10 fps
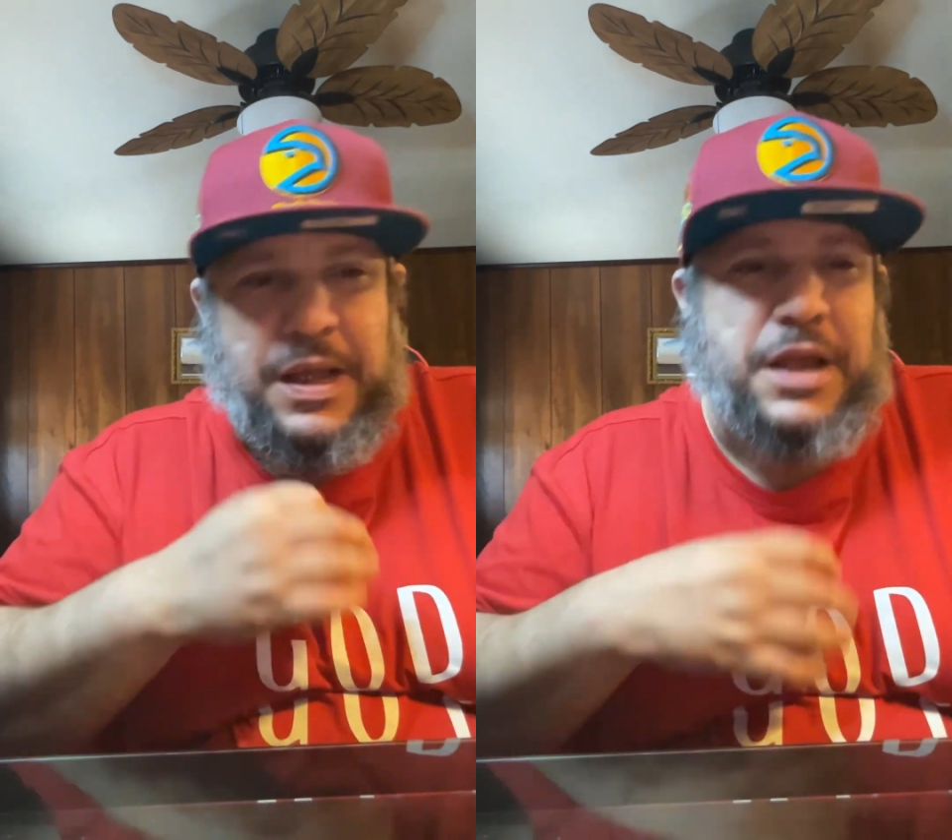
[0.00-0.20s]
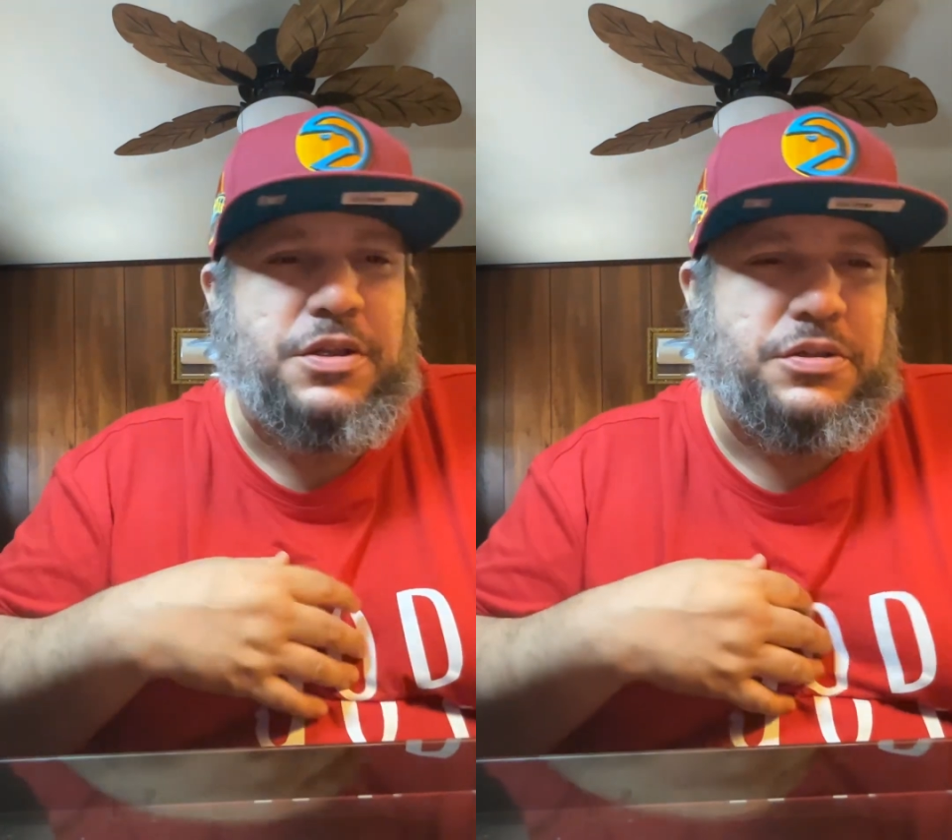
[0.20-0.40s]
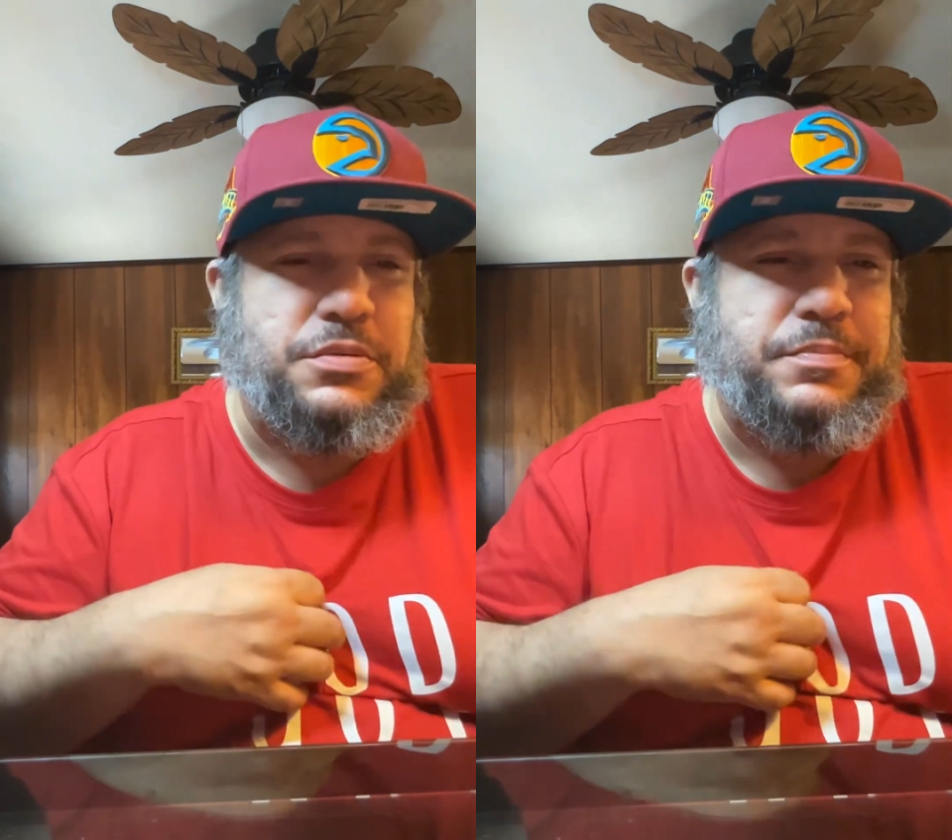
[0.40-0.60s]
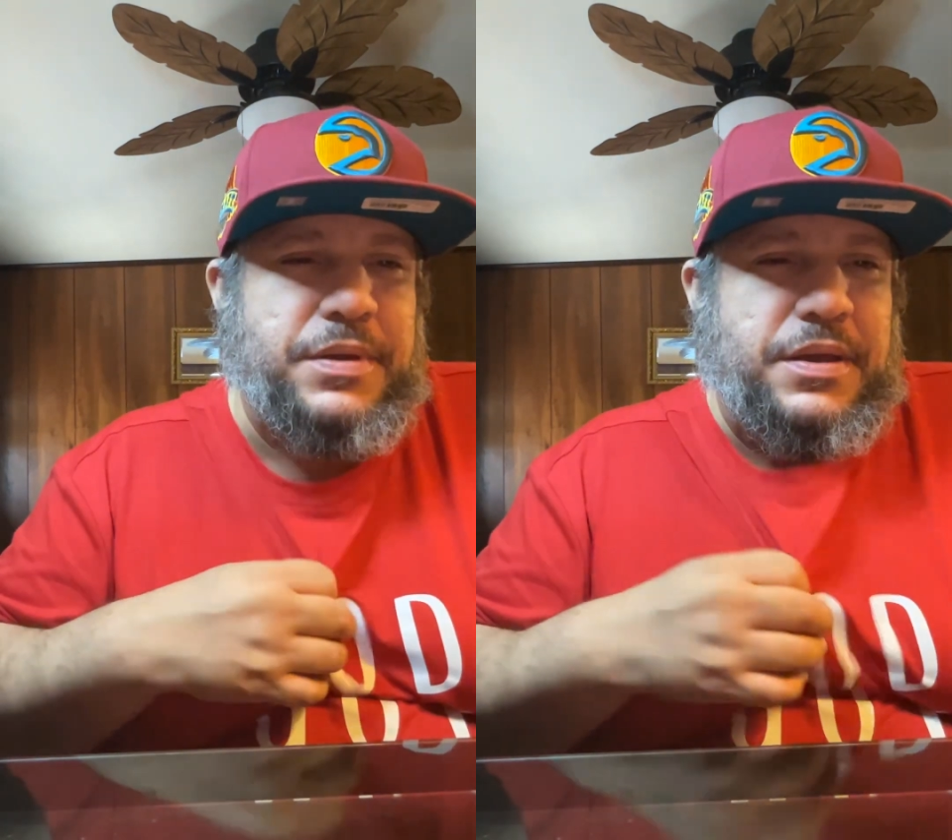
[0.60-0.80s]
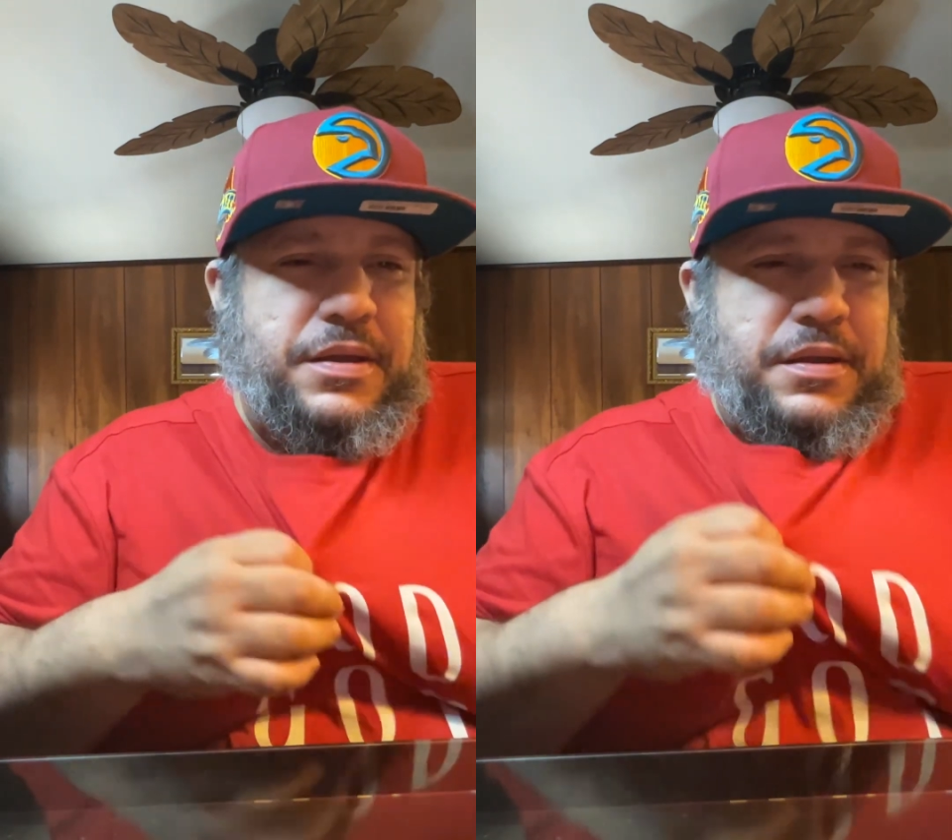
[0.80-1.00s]
I used to
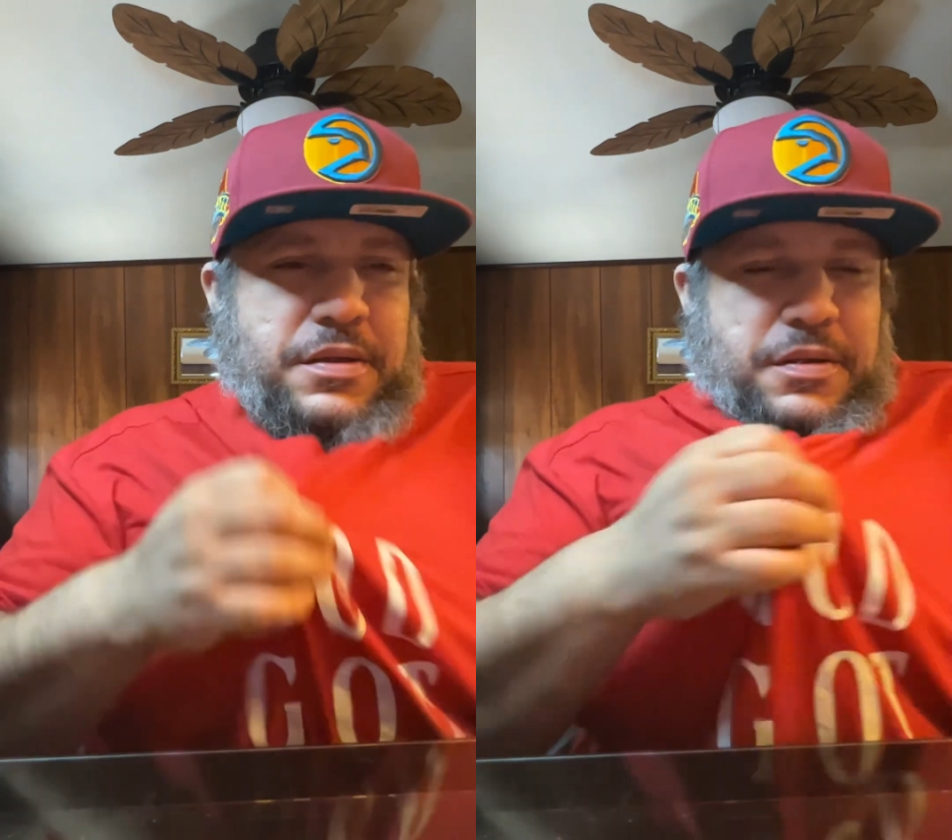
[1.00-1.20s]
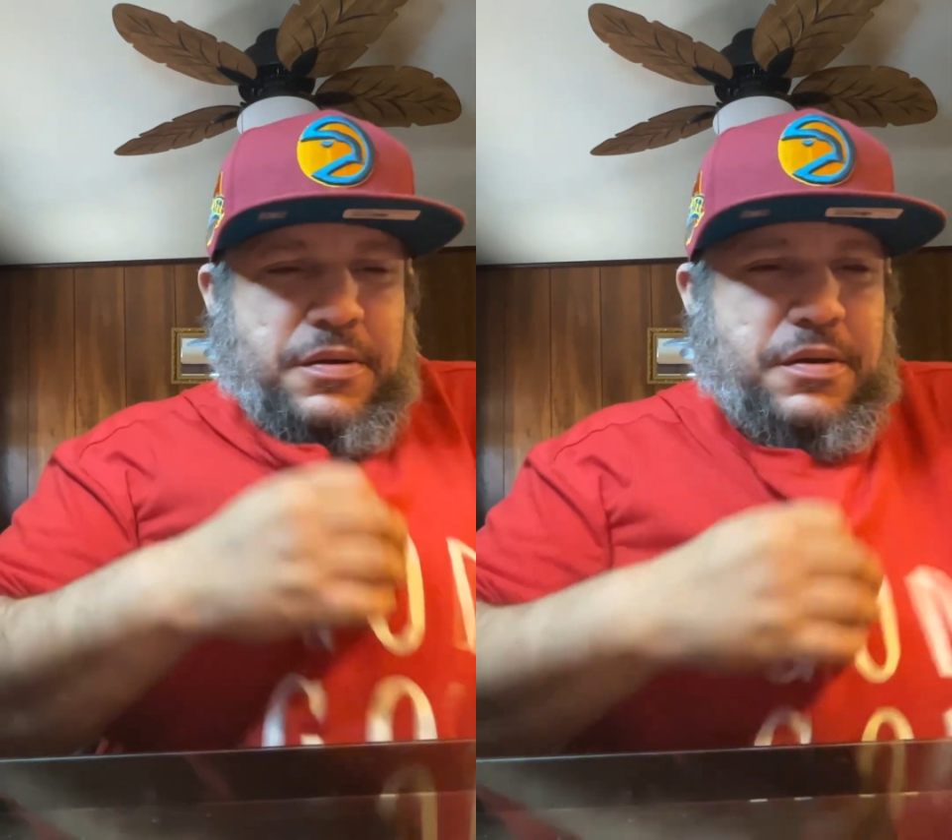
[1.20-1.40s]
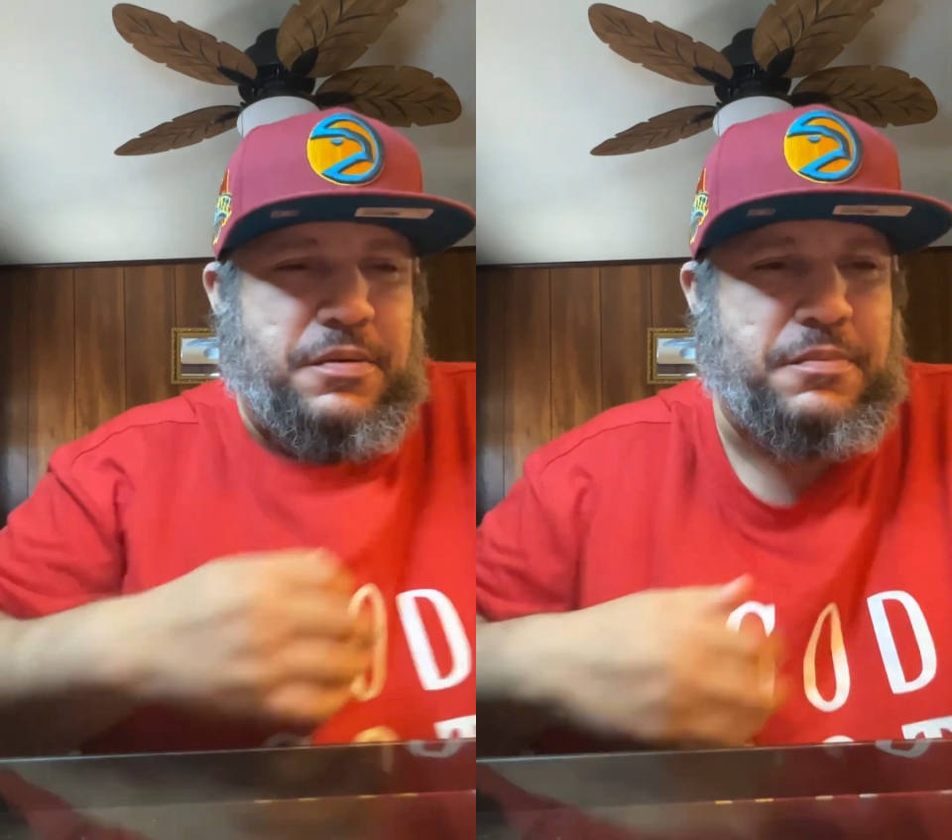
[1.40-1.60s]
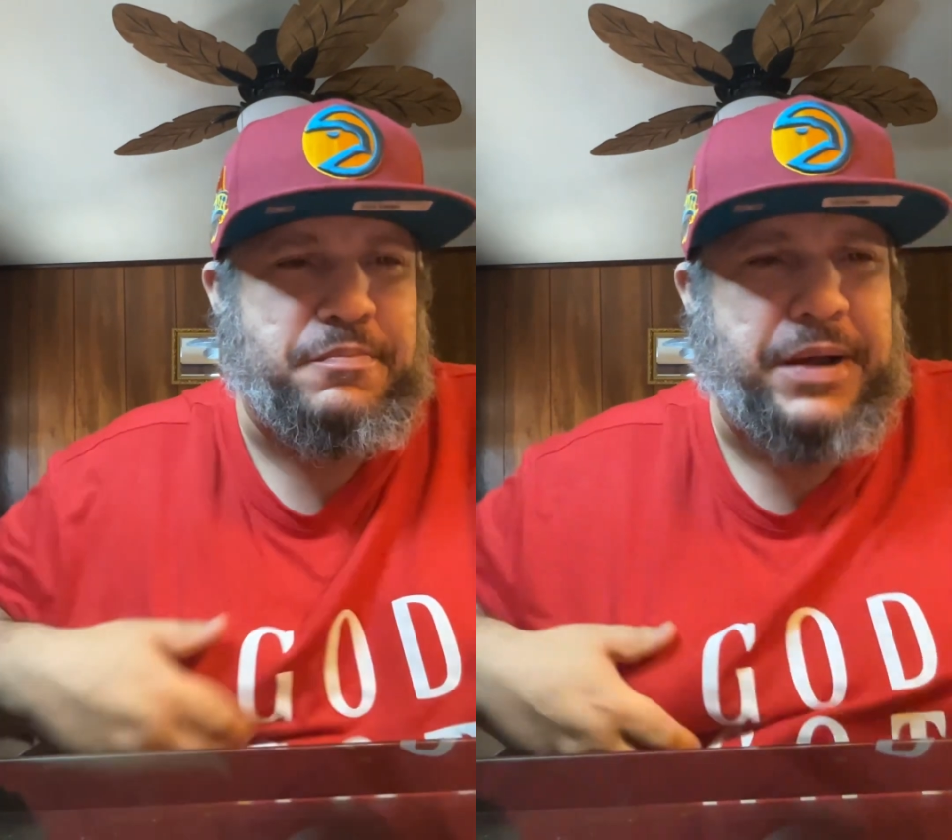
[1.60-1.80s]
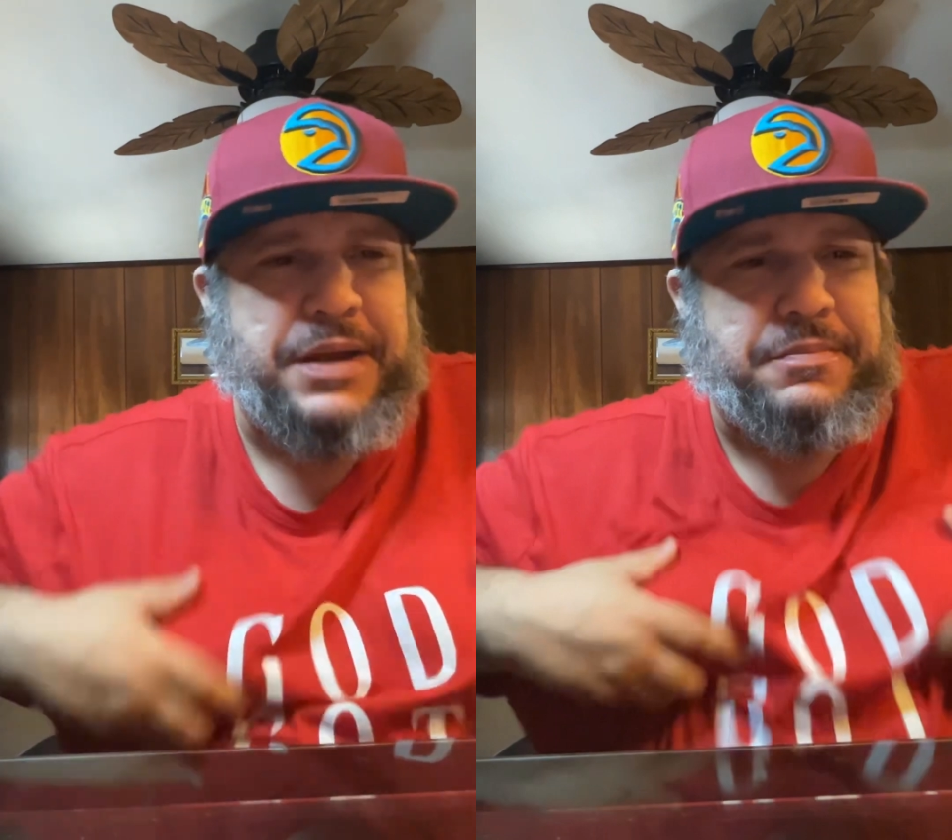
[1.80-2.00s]
be, you know,
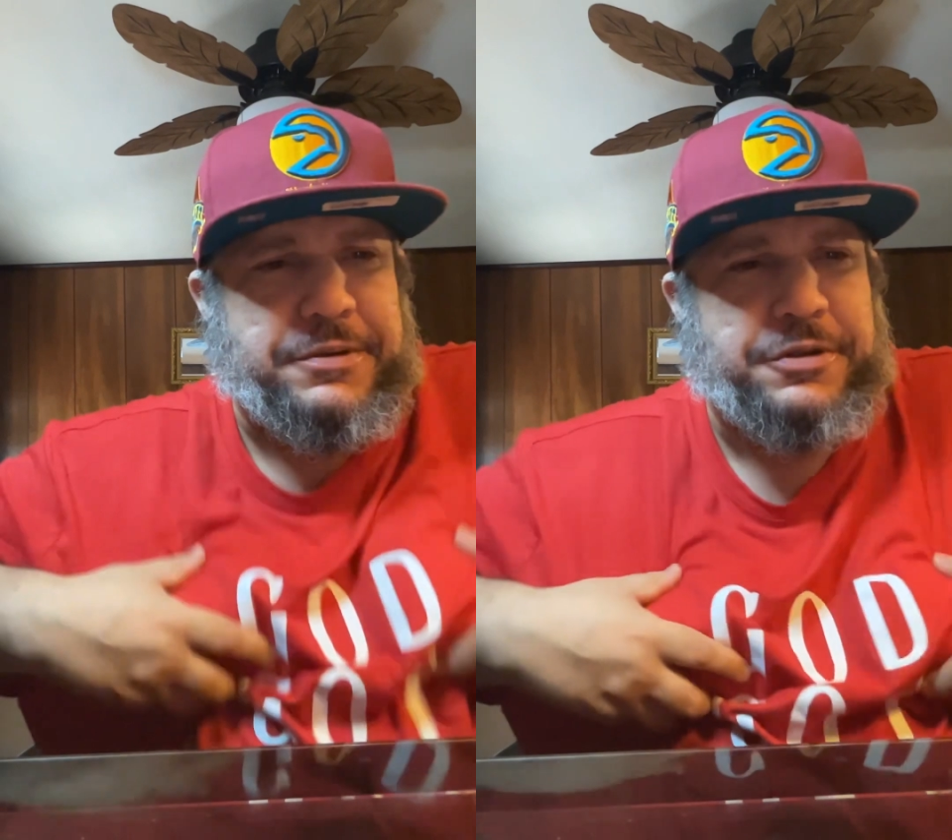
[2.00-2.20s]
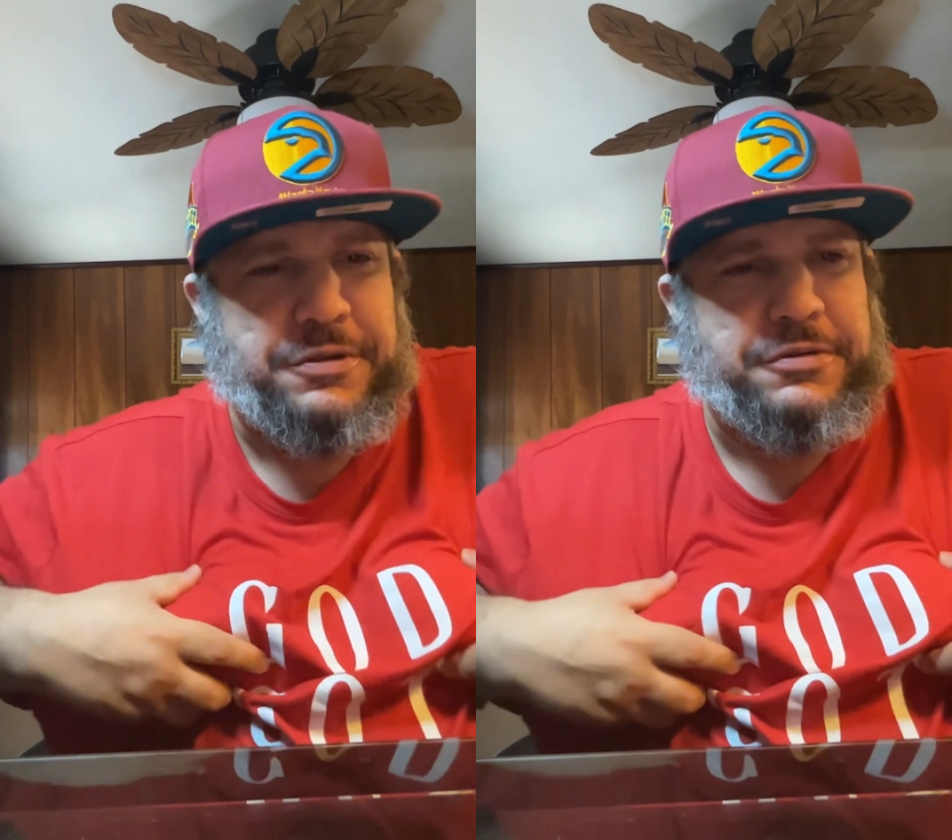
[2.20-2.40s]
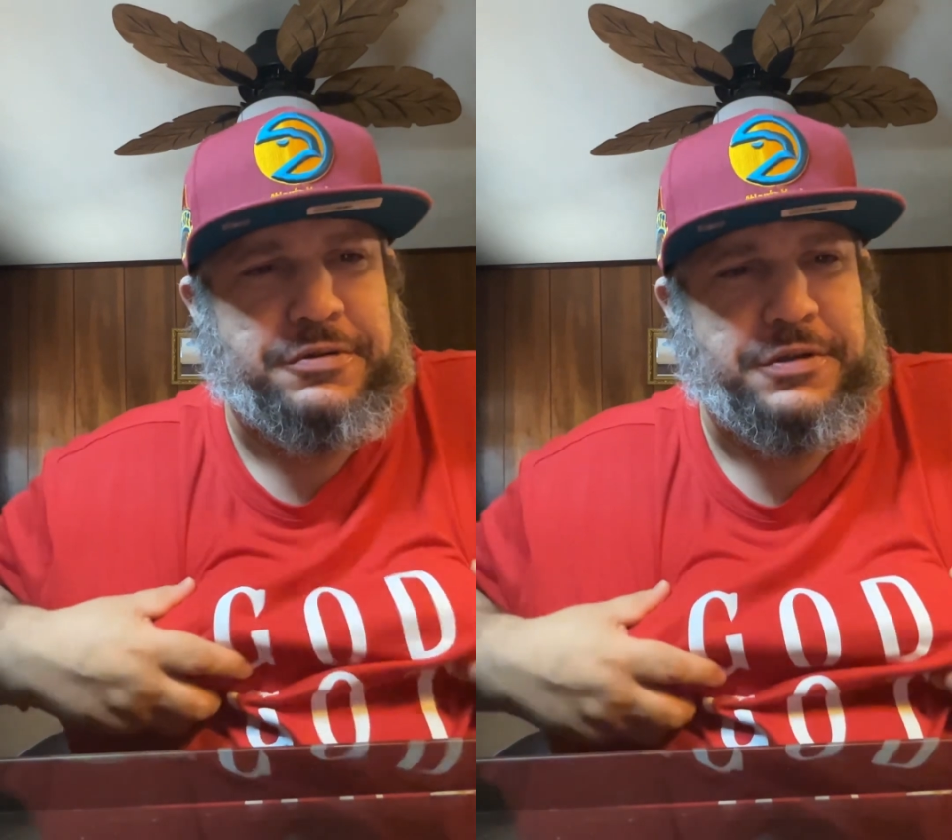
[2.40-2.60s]
bodybuilder.